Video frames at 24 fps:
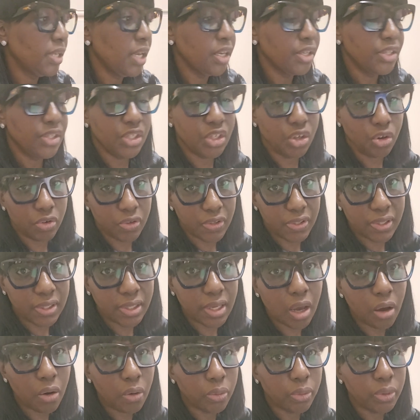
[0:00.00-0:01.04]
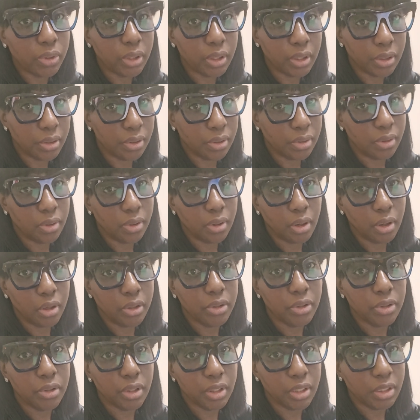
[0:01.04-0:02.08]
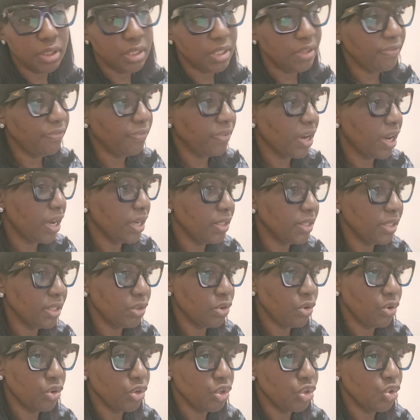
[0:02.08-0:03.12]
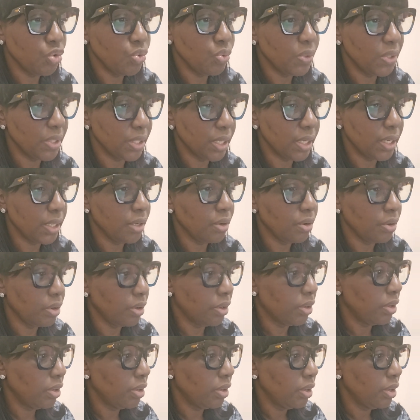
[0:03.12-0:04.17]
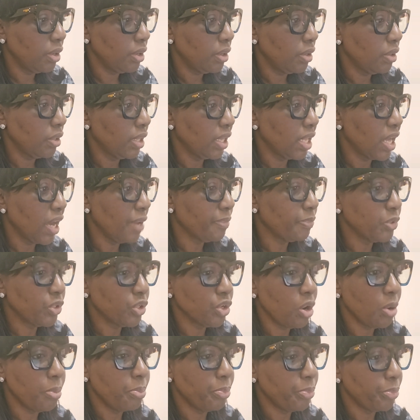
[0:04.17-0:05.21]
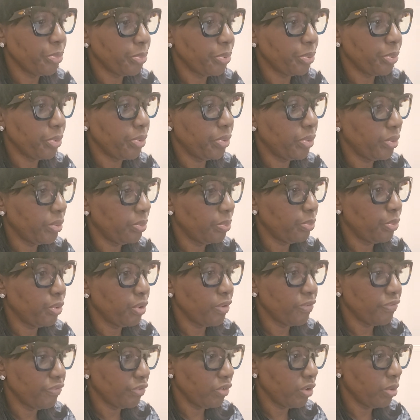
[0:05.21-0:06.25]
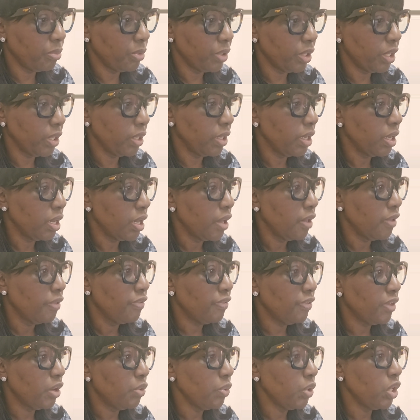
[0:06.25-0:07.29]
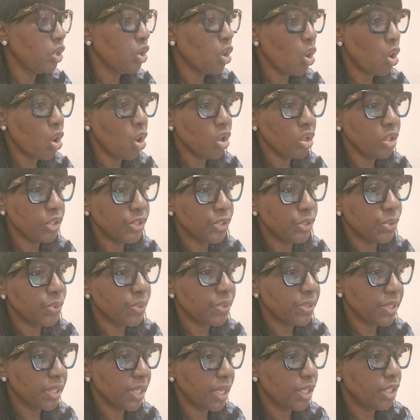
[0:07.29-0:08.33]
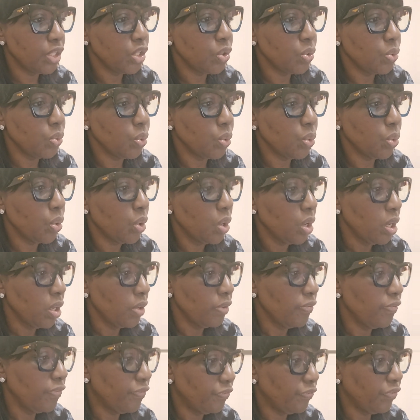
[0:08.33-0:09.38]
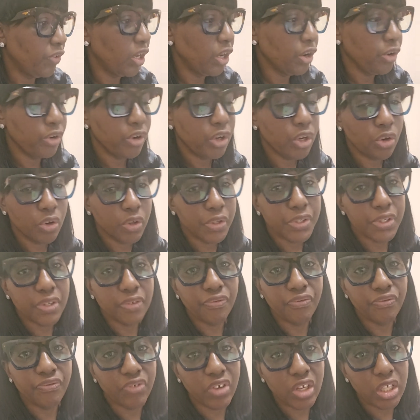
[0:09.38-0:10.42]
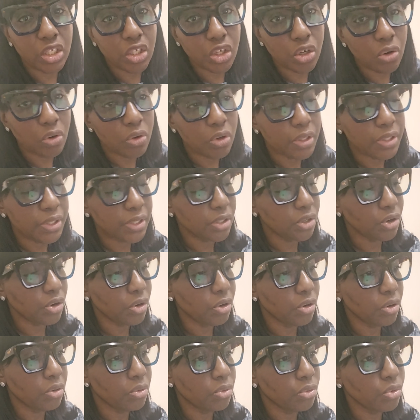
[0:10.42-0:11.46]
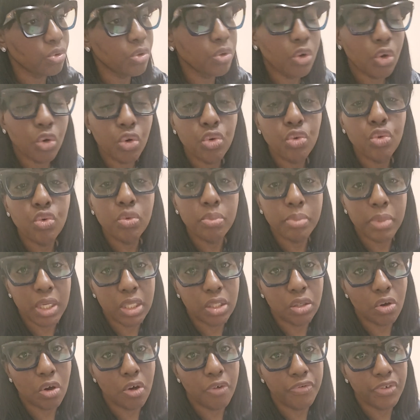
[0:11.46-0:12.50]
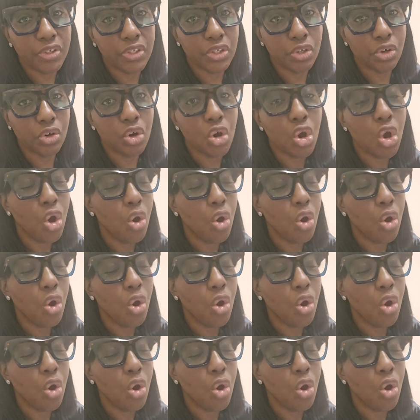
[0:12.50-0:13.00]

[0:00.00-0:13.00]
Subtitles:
test your sound on the device you're using, laptop preferably. They will also send you various videos. Your recruitment officer